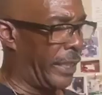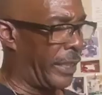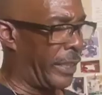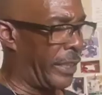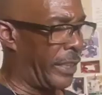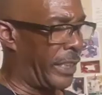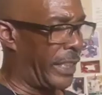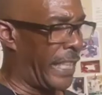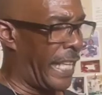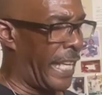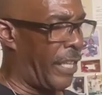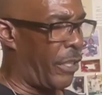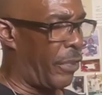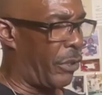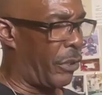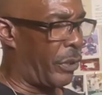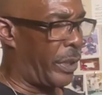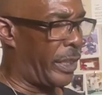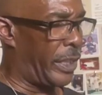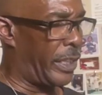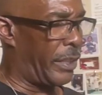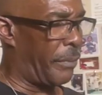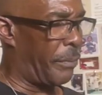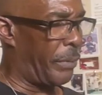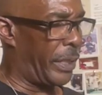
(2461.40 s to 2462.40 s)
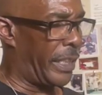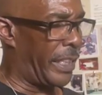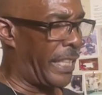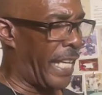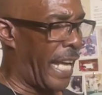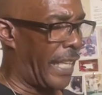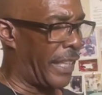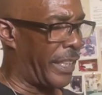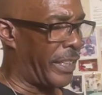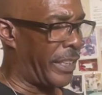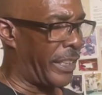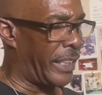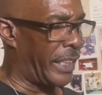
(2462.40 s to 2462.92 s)
the Judeo-Christian
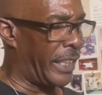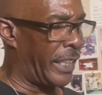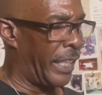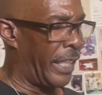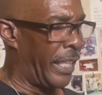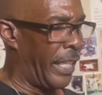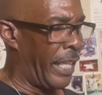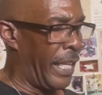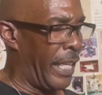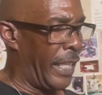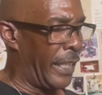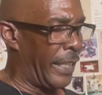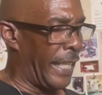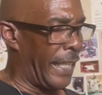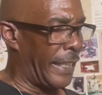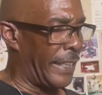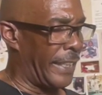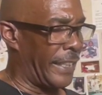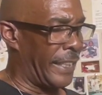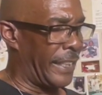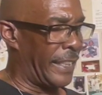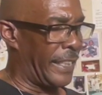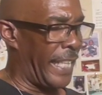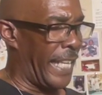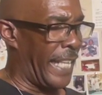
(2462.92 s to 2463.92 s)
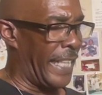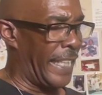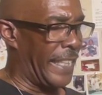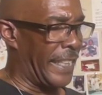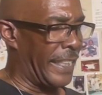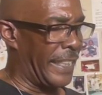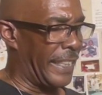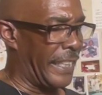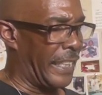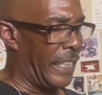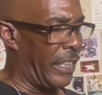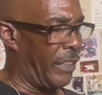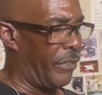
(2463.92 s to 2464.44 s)
mythology that the snake is
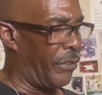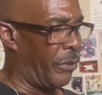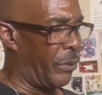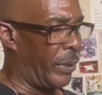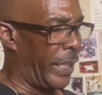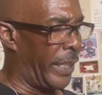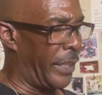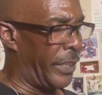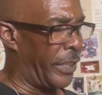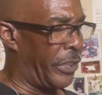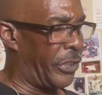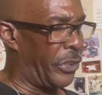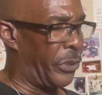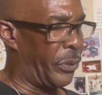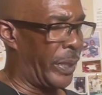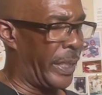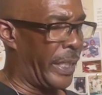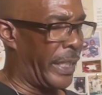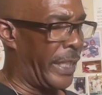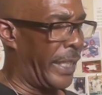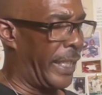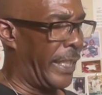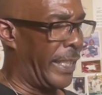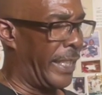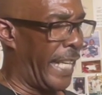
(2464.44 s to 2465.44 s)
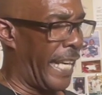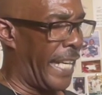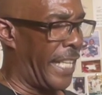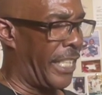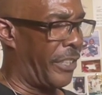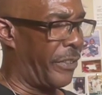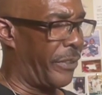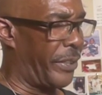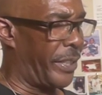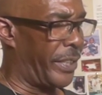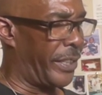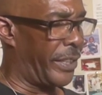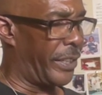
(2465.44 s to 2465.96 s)
evil and the tree
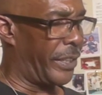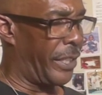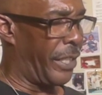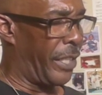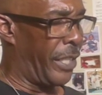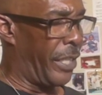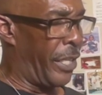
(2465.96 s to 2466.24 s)
dangerous.